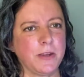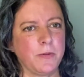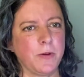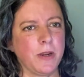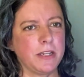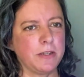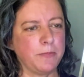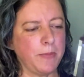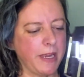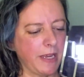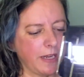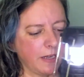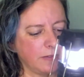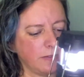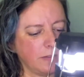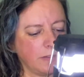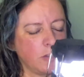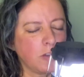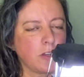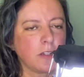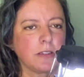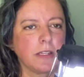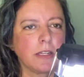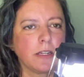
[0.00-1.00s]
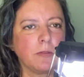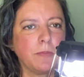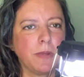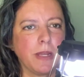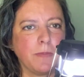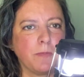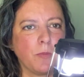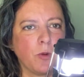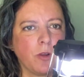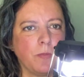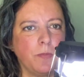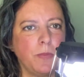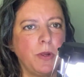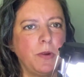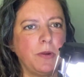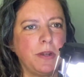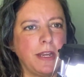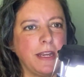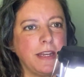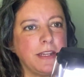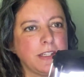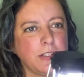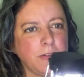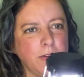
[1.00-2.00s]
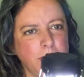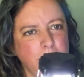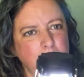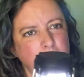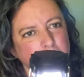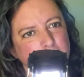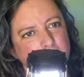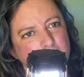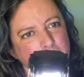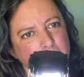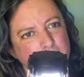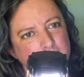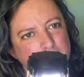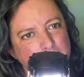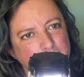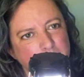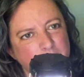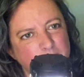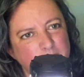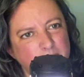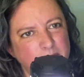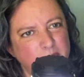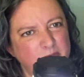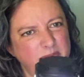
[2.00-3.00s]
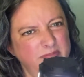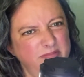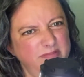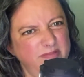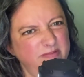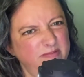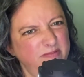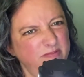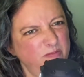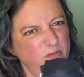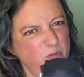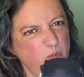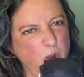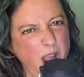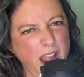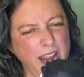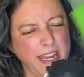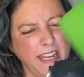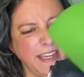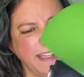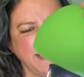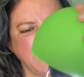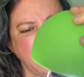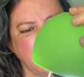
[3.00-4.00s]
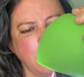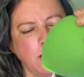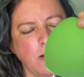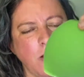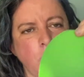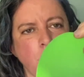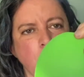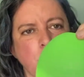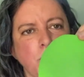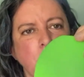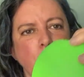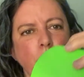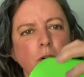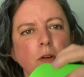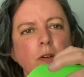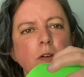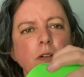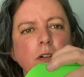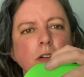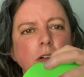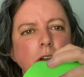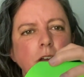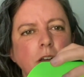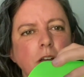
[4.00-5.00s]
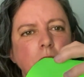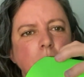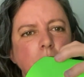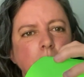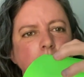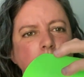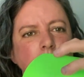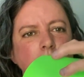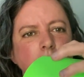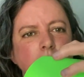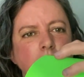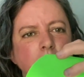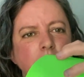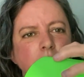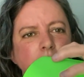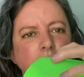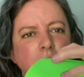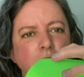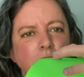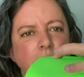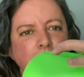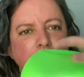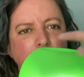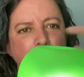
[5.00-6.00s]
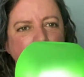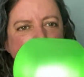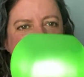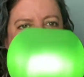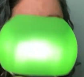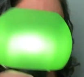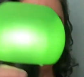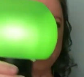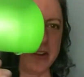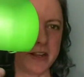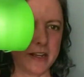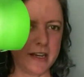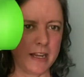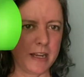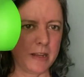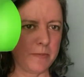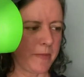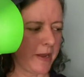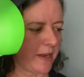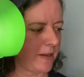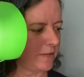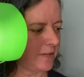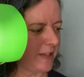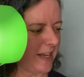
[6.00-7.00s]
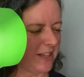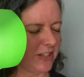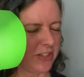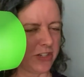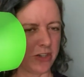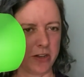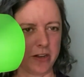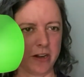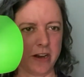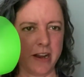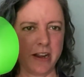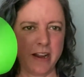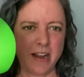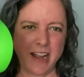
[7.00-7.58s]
I wanted to make it look a little bit more moony, so I took this wacky silicone bowl thing that I have, and I can make a lantern.